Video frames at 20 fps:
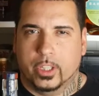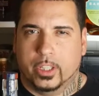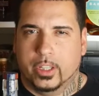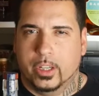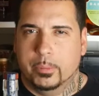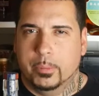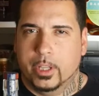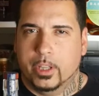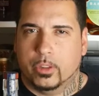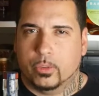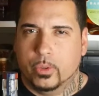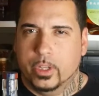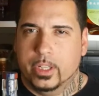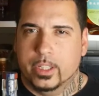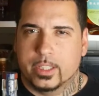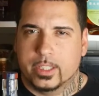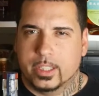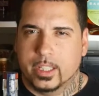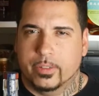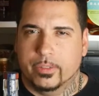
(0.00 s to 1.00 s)
It could be 3
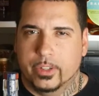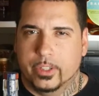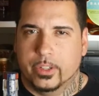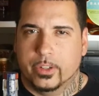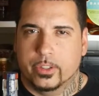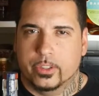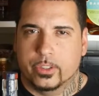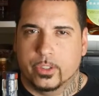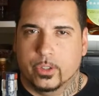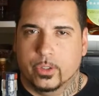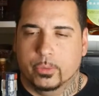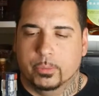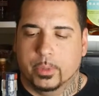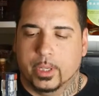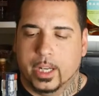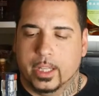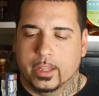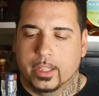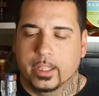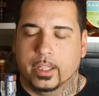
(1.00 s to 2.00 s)
to 7 years old,
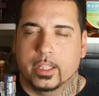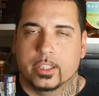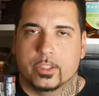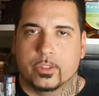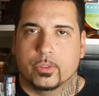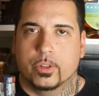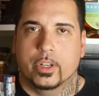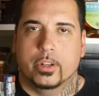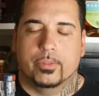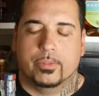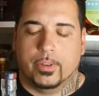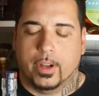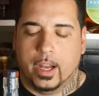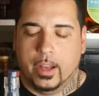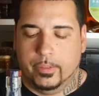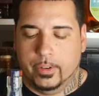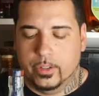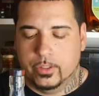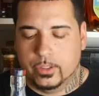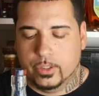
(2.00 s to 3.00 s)
but I think it's 3 to
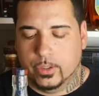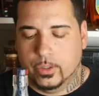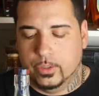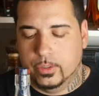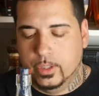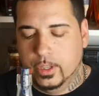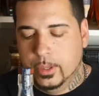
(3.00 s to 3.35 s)
5 years old.